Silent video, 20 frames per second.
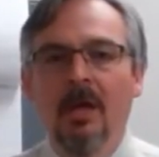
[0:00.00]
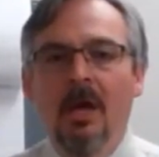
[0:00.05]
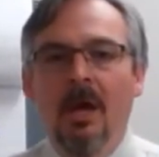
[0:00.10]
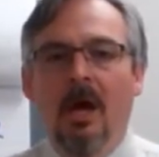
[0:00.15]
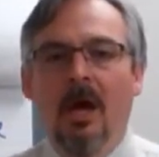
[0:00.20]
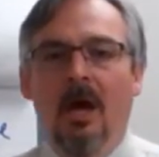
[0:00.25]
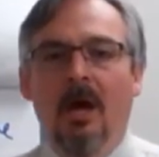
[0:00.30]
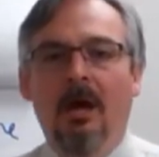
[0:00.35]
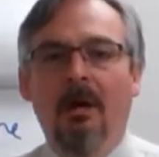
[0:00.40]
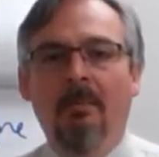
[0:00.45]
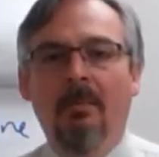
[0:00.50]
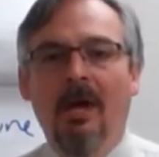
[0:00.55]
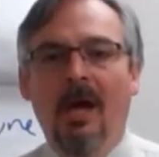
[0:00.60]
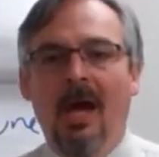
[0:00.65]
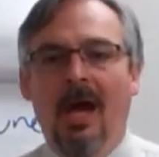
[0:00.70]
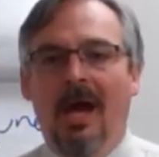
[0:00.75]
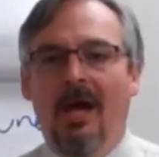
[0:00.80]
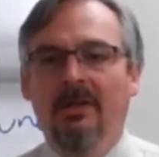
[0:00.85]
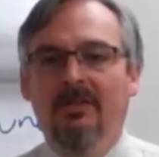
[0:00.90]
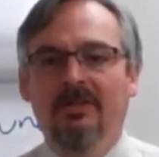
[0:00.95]

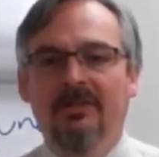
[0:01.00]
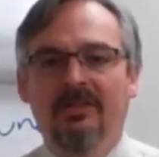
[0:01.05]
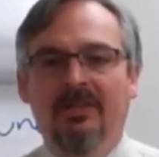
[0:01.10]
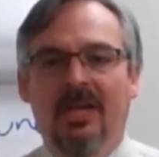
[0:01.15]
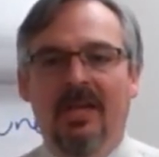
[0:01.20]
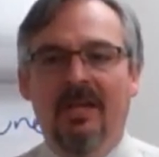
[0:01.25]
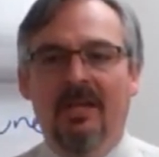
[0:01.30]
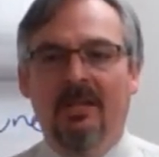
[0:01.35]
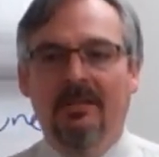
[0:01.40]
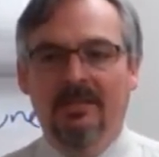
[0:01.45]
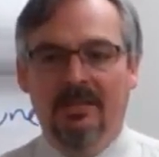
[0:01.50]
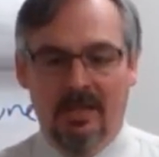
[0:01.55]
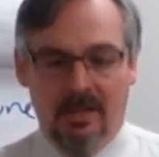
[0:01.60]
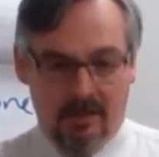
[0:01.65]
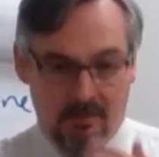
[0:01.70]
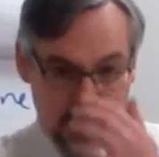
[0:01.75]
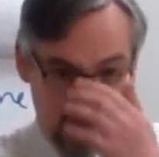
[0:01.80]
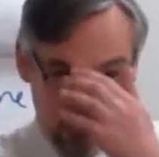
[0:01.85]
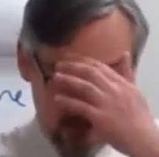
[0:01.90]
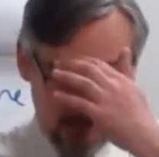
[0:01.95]
I'll just say that
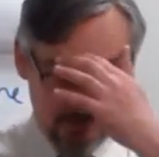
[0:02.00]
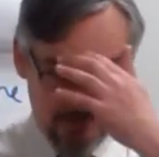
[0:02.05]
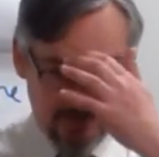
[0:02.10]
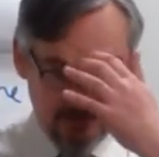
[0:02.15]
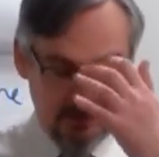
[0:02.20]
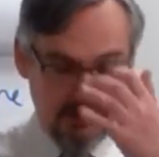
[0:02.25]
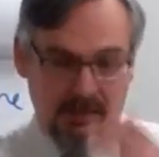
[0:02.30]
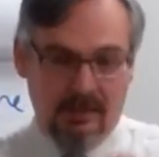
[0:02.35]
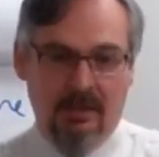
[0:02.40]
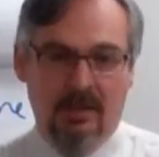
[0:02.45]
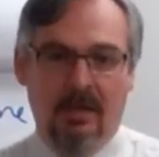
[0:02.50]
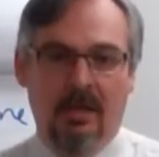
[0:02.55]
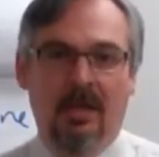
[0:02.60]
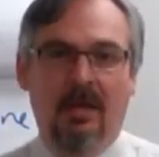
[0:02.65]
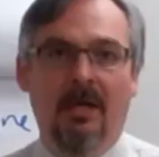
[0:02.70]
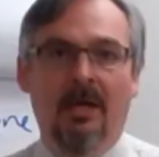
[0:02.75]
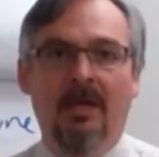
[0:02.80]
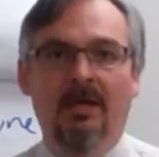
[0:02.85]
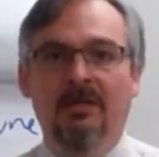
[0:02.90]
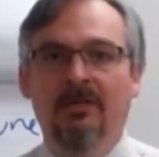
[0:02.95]
we're expecting
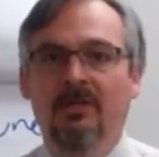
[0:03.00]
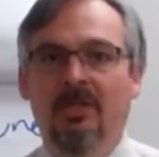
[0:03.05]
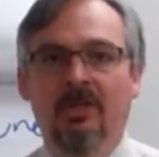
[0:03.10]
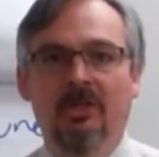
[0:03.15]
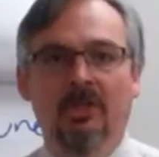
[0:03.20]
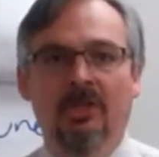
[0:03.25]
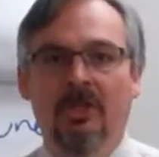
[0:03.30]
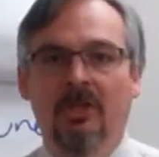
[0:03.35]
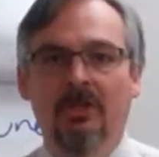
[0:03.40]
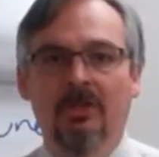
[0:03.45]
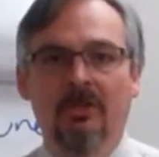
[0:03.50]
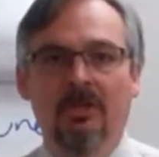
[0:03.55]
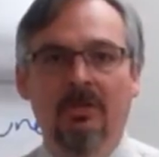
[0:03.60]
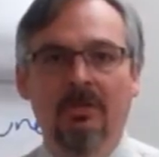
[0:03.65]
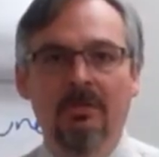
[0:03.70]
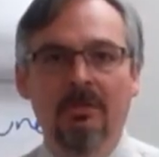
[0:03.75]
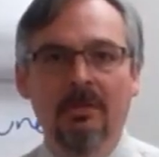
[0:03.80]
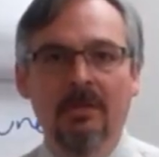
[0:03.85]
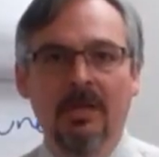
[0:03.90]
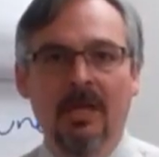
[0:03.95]
a decision in
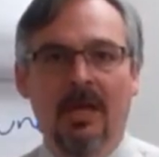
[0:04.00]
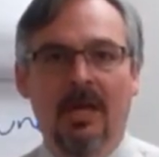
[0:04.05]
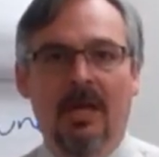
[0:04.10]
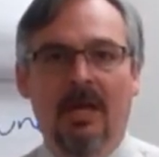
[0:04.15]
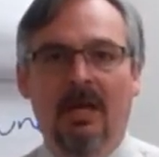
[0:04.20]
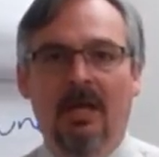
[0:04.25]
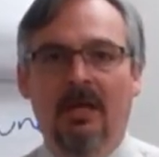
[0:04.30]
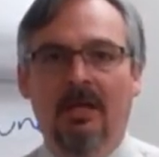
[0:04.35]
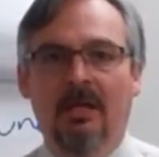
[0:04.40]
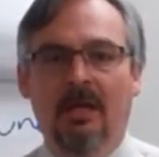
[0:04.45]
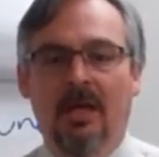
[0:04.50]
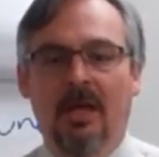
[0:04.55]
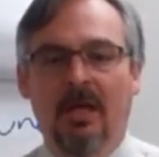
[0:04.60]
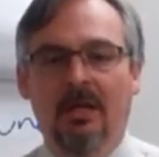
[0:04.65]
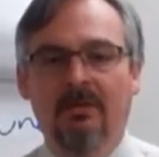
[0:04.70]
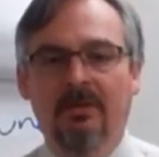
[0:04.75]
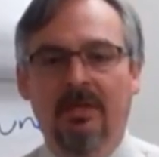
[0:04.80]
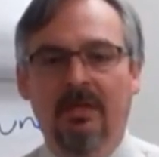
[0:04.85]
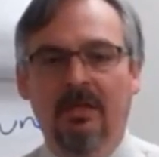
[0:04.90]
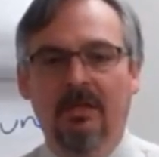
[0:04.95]
June, and I
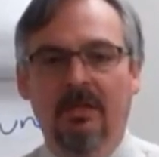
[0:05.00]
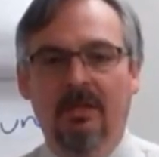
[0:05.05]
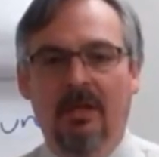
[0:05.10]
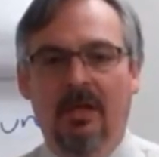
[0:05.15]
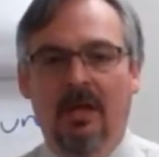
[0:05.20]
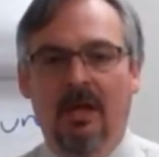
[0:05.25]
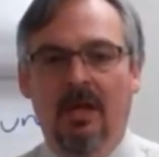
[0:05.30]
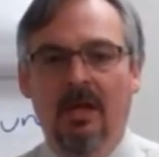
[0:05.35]
think